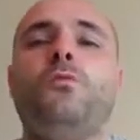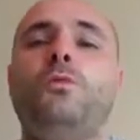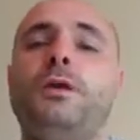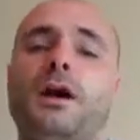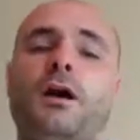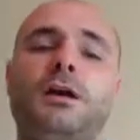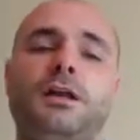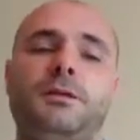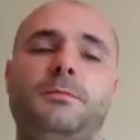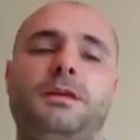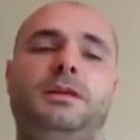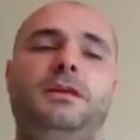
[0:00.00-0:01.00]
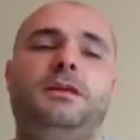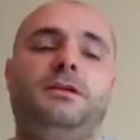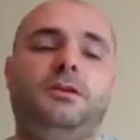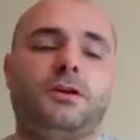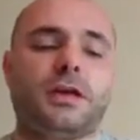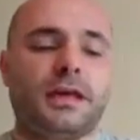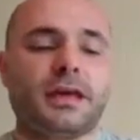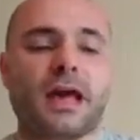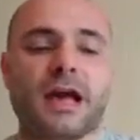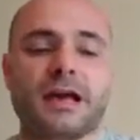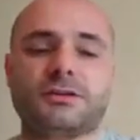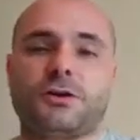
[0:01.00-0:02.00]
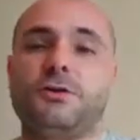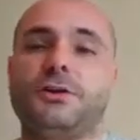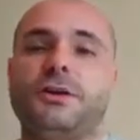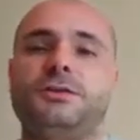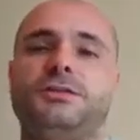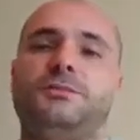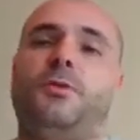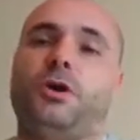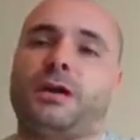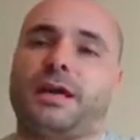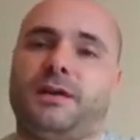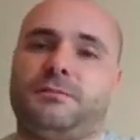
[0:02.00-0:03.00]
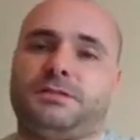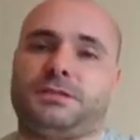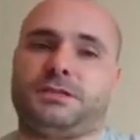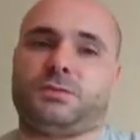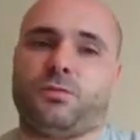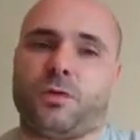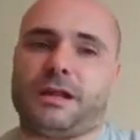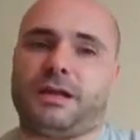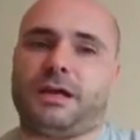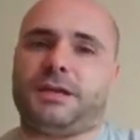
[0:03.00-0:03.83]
We are going to be looking at other smaller games as well,